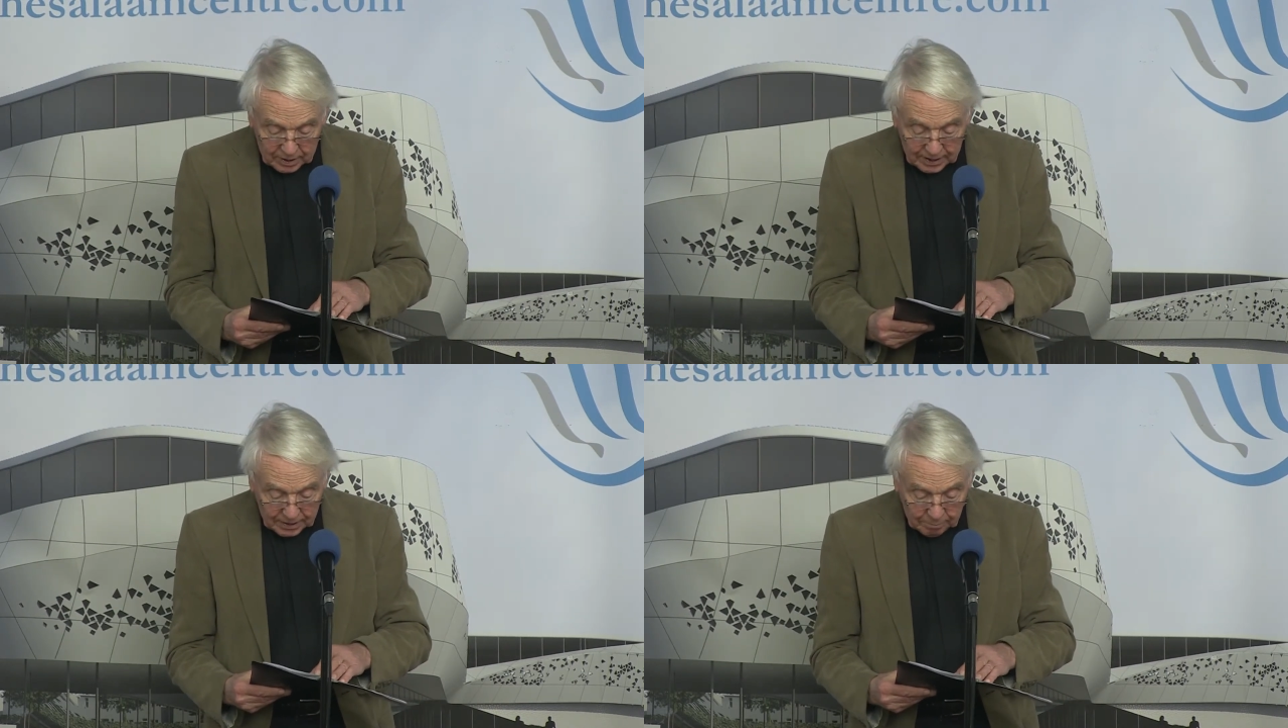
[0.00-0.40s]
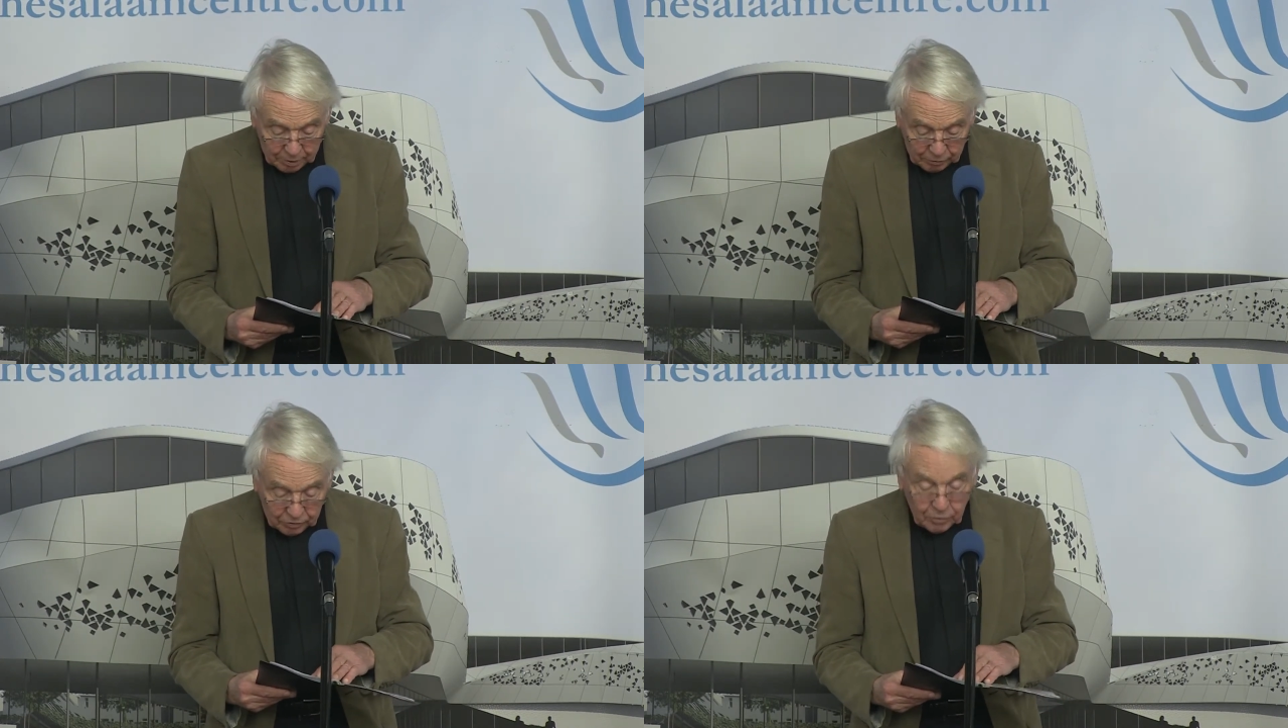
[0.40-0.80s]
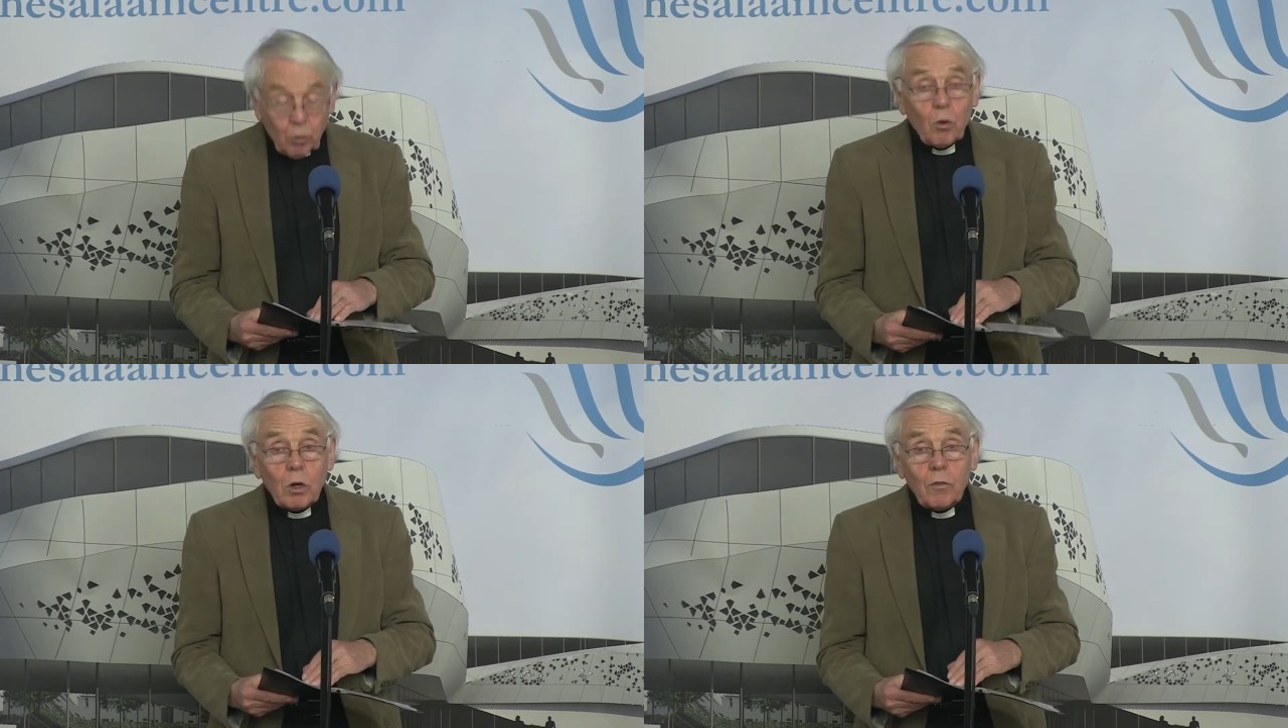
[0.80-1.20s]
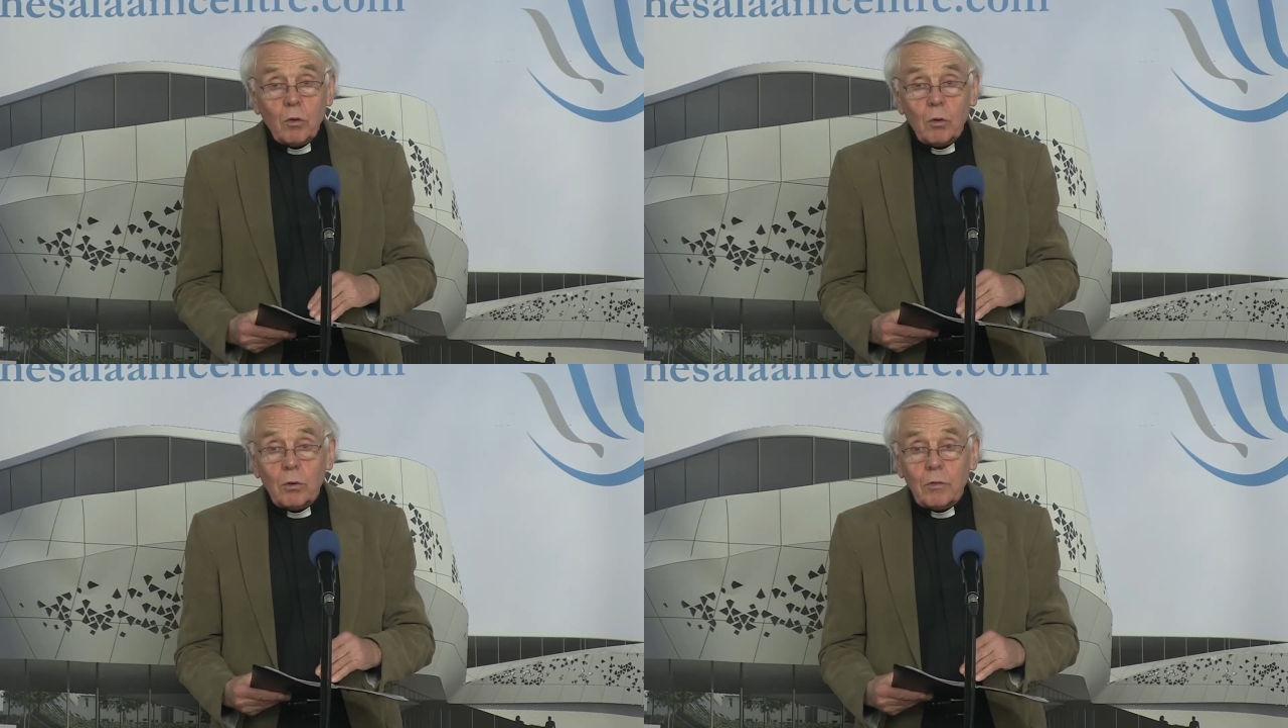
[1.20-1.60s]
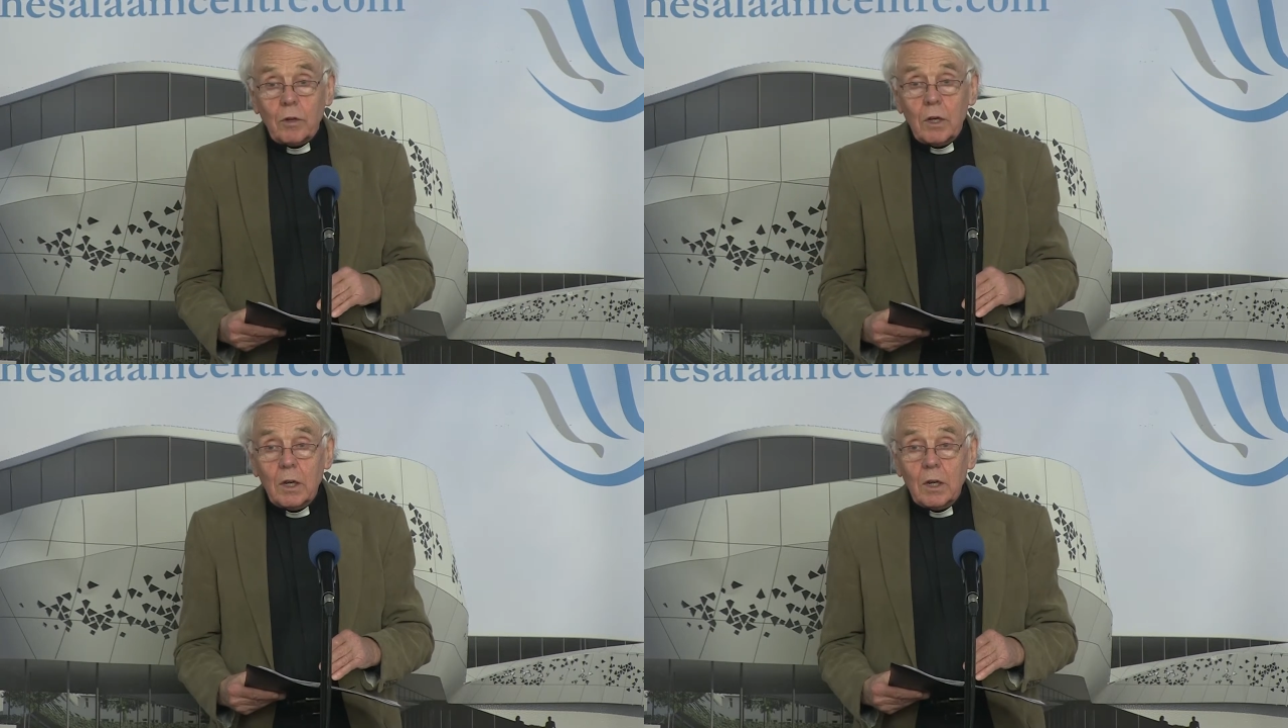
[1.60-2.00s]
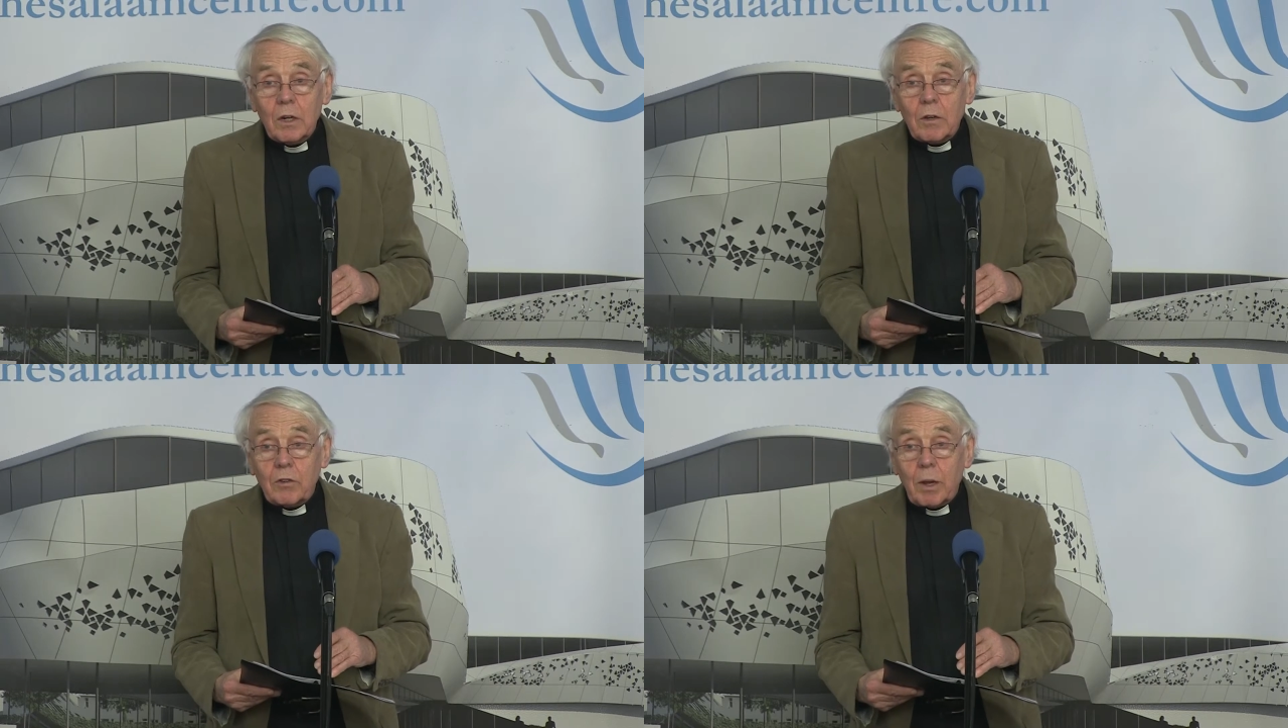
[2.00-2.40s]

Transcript: and most of all, of course, to